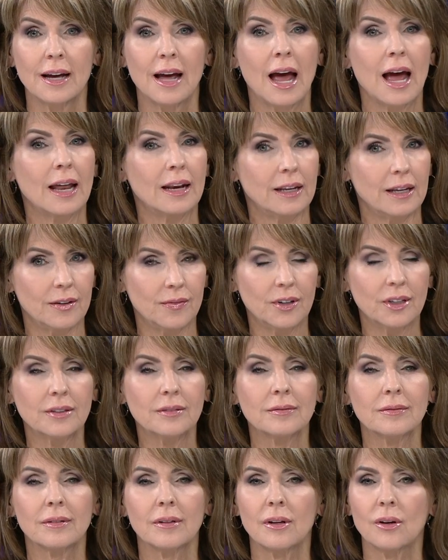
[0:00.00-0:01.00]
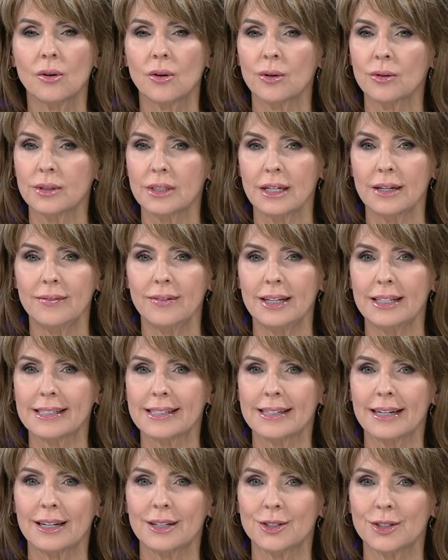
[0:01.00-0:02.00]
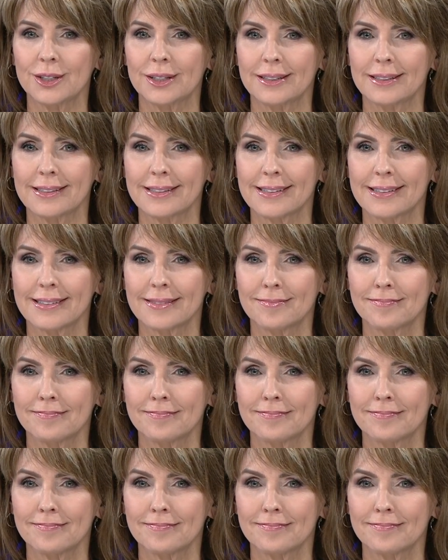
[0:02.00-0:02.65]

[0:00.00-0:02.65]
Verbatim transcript: and even local TV stations.